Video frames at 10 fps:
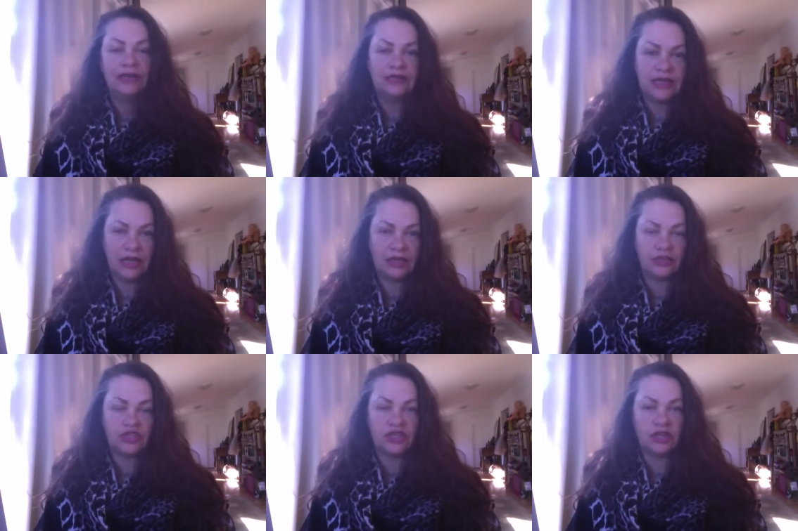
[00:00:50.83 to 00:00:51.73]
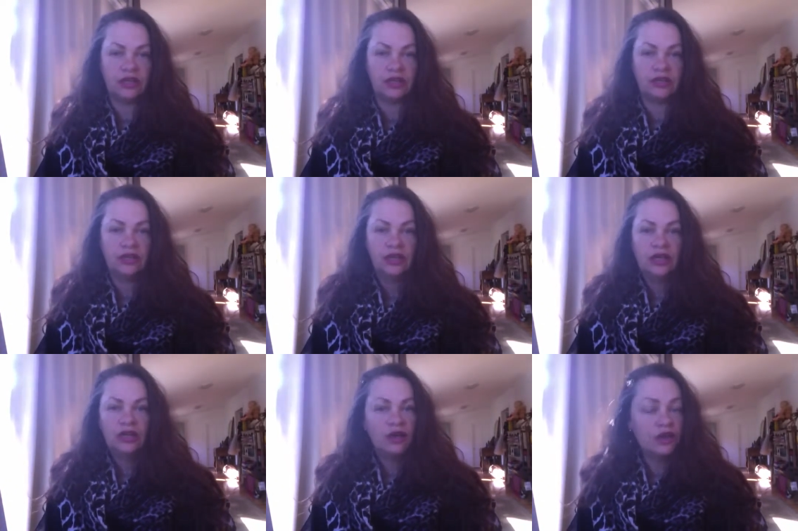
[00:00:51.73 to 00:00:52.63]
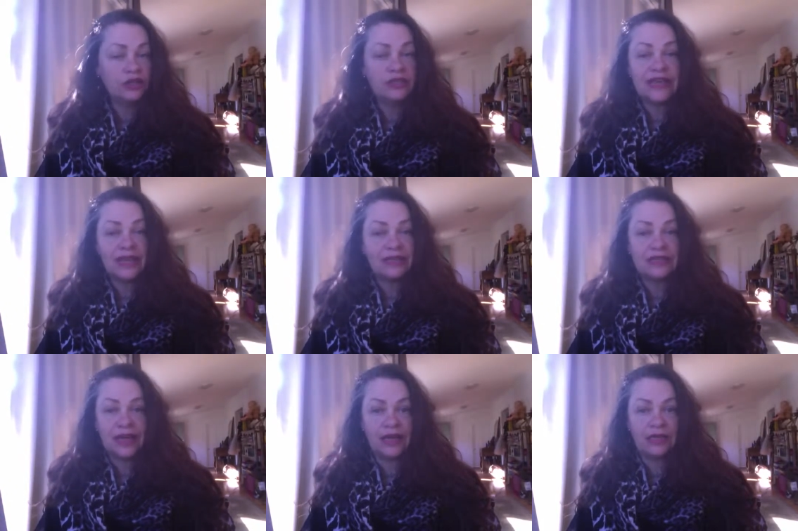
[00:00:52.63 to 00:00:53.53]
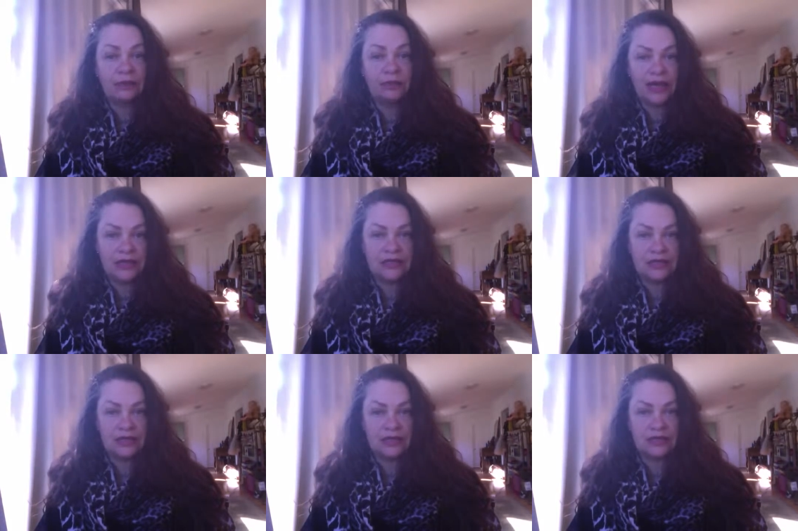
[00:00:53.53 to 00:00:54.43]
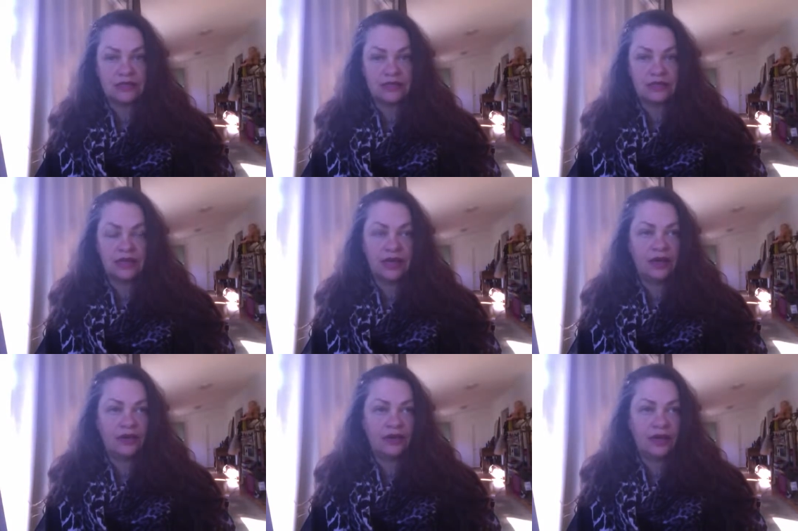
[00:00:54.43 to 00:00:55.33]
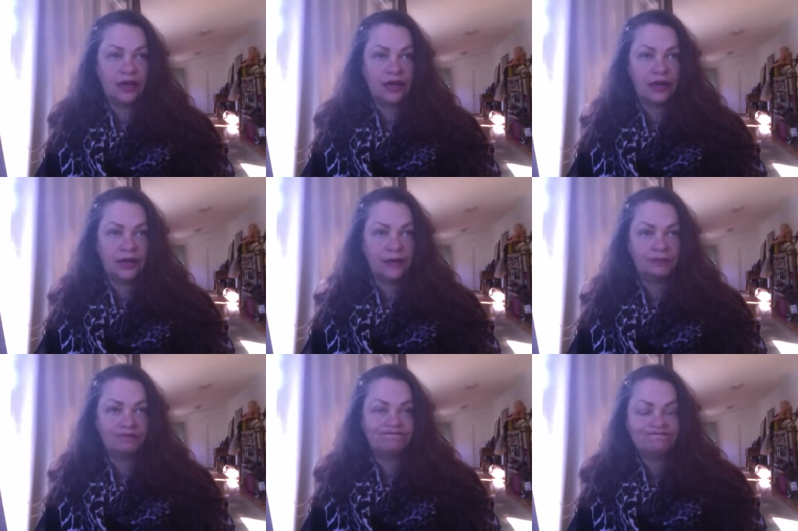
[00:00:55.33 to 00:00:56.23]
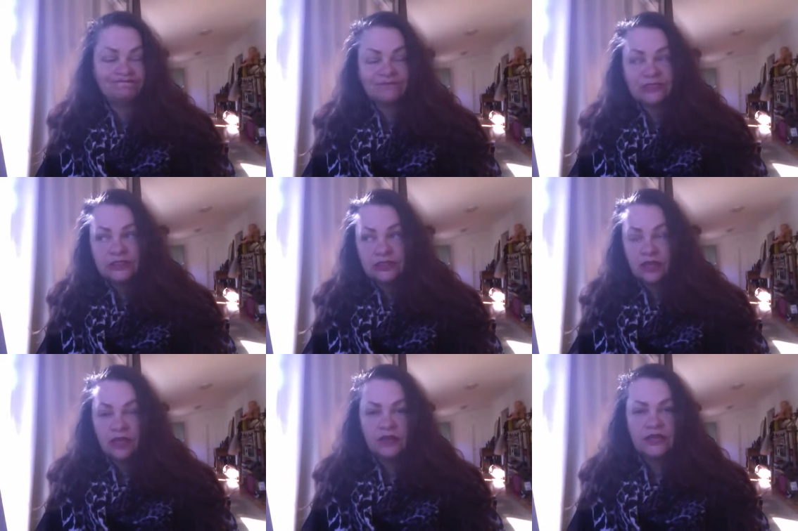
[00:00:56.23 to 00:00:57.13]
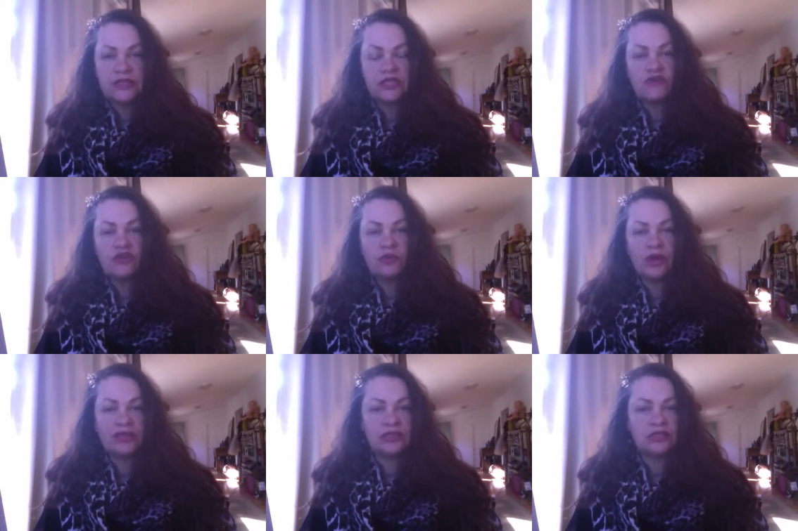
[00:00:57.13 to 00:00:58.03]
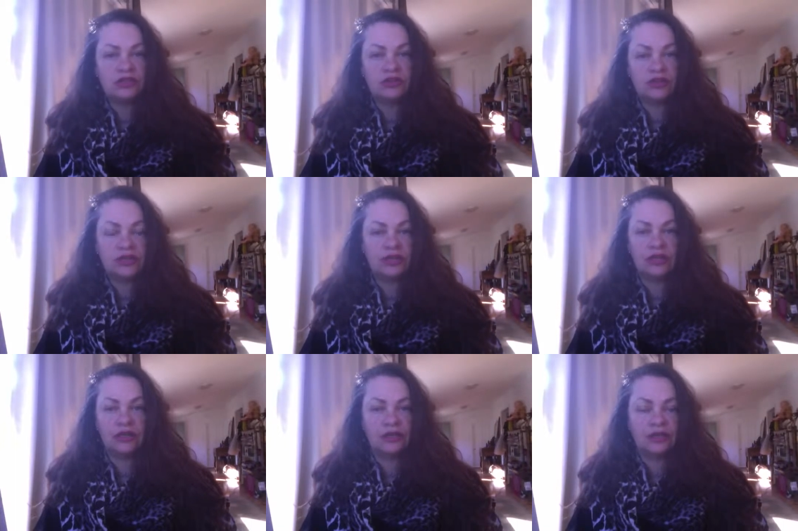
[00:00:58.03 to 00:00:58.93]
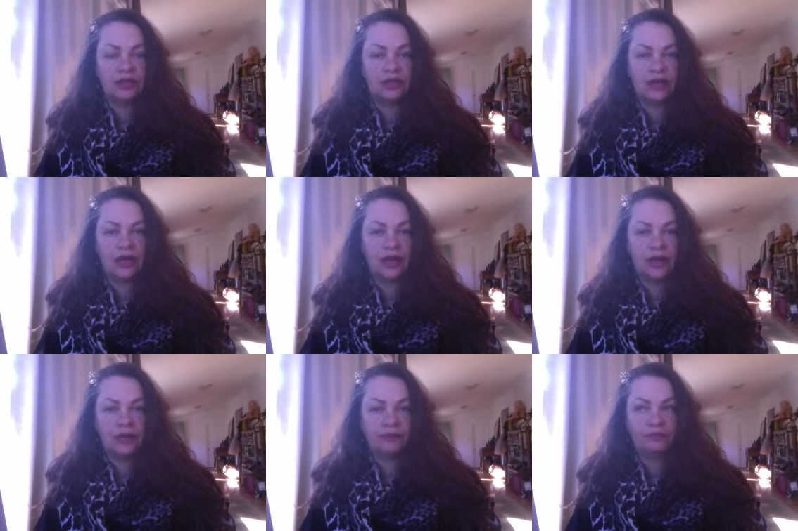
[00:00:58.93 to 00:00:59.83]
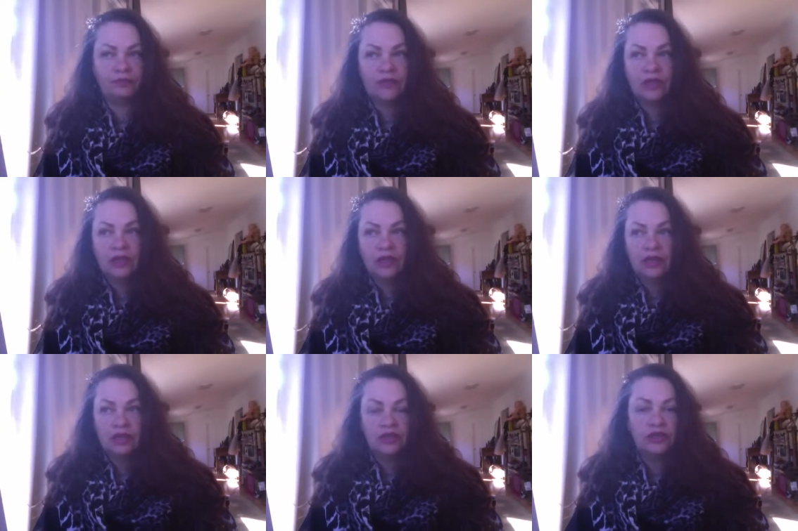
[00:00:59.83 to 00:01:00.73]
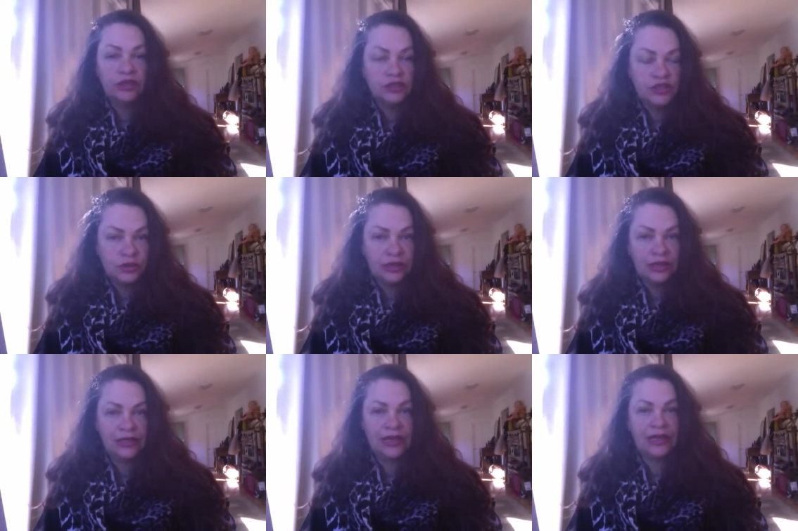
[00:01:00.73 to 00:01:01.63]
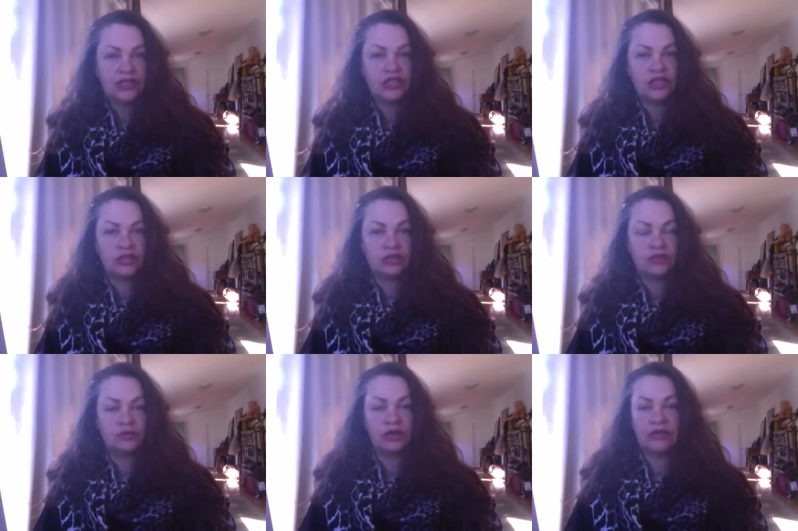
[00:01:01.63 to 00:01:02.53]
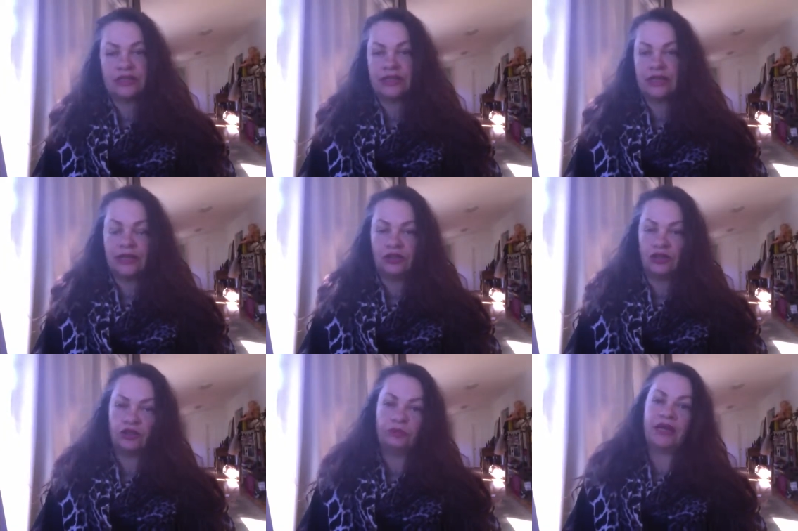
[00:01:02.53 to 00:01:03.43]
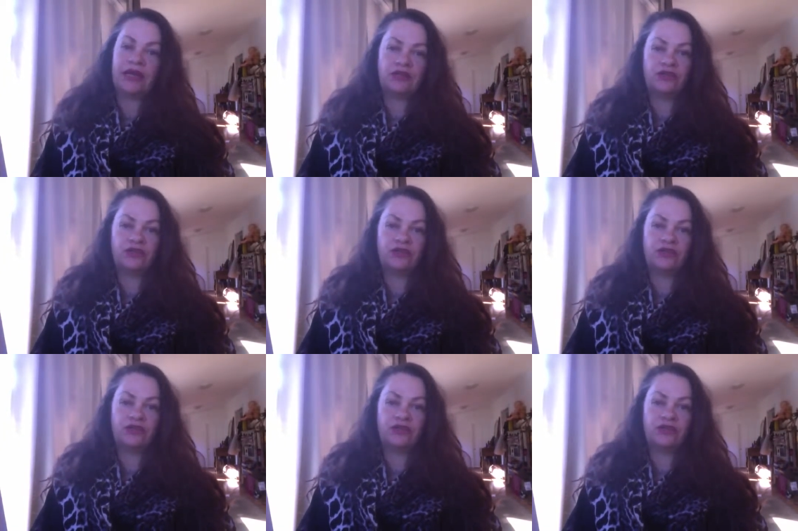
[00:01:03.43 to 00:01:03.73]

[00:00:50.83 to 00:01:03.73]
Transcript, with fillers: tension on a day to day basis. Now, um, there's different ways to use it, and it, it um, you can do inhalations. Once again, you could make